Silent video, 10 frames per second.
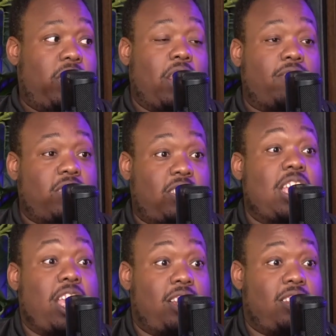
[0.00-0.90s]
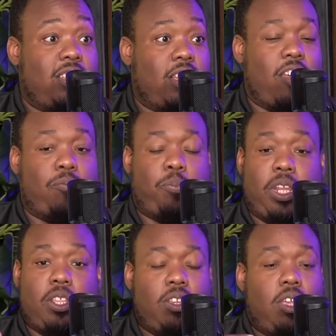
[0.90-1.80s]
And I've seen it. I've been
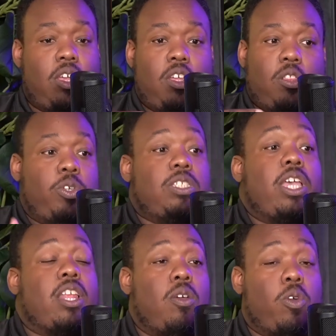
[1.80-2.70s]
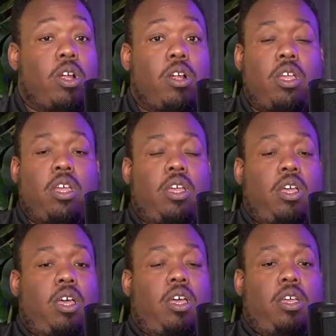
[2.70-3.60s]
in Louisiana where
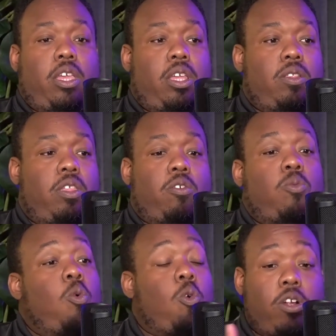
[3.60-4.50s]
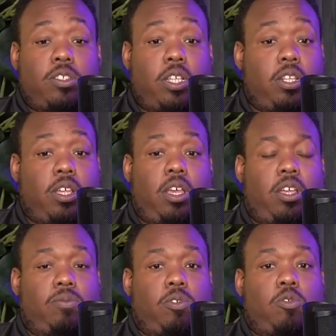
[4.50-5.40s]
in their wards, and
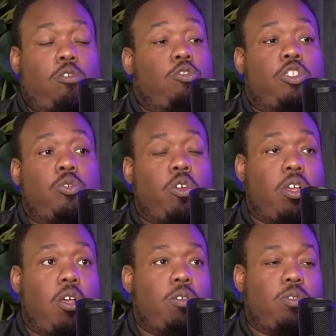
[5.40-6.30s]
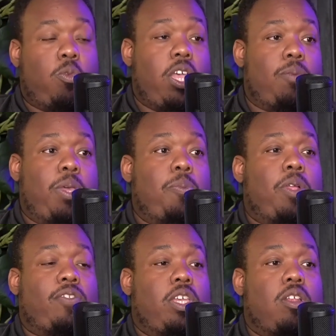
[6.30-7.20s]
a grocery store goes away and people
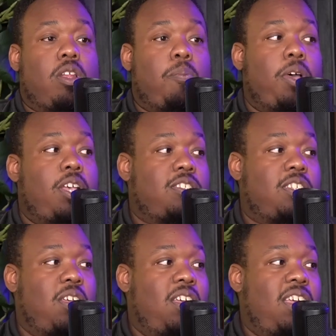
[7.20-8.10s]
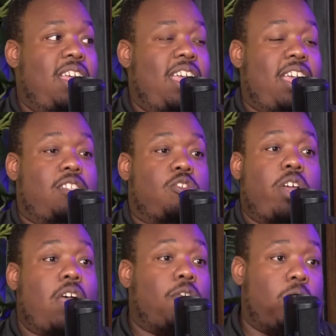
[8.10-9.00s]
have to get on a bus and
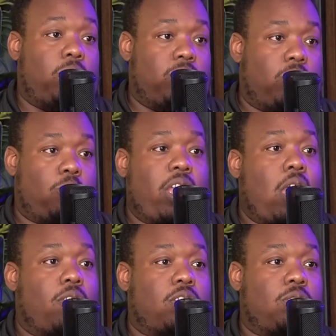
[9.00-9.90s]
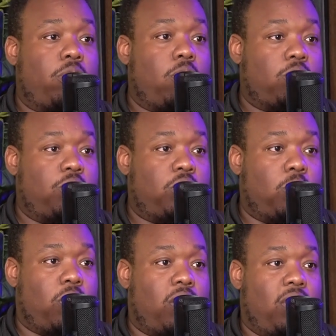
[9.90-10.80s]
travel 3 hours to a grocery
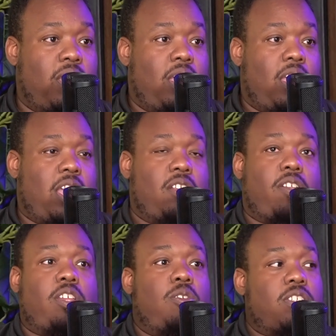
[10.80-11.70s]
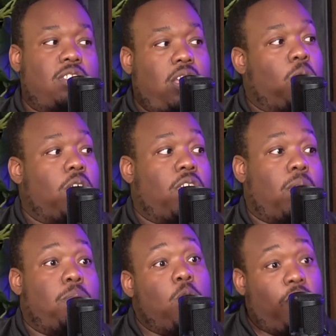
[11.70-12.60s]
store. And they're like, this is not worth it.
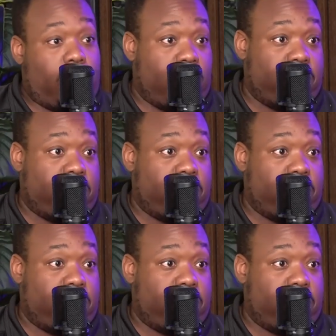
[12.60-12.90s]
I'm moving.